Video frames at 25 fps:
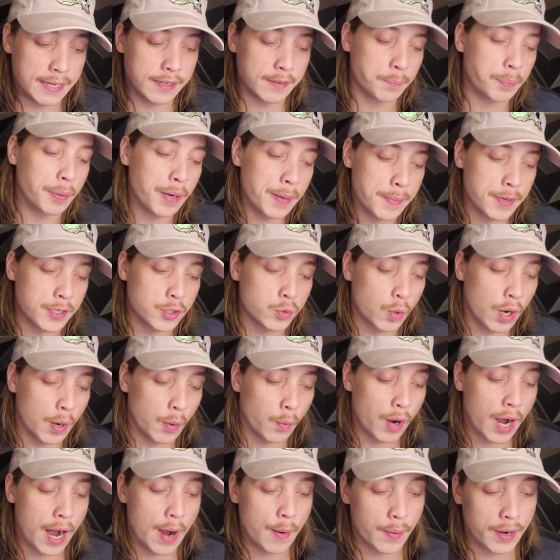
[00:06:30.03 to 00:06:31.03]
pretty much where
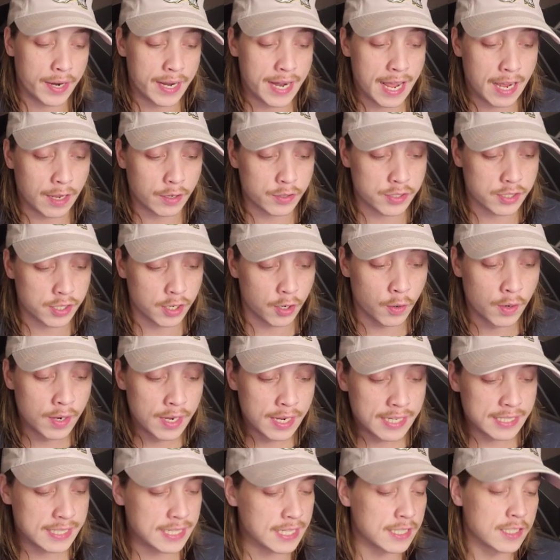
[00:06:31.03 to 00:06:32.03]
we're at right now. So
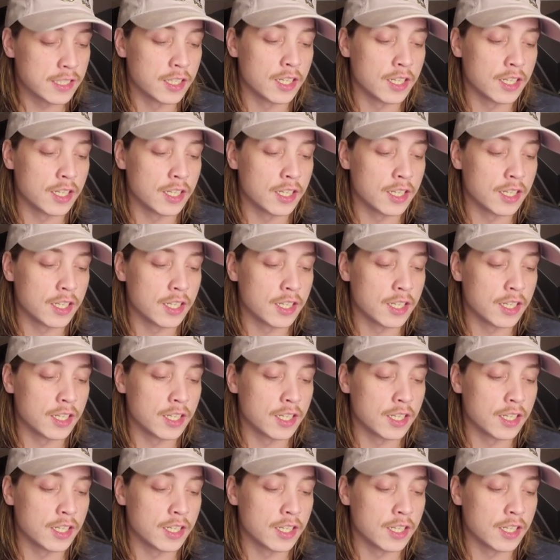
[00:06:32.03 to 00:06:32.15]
it says,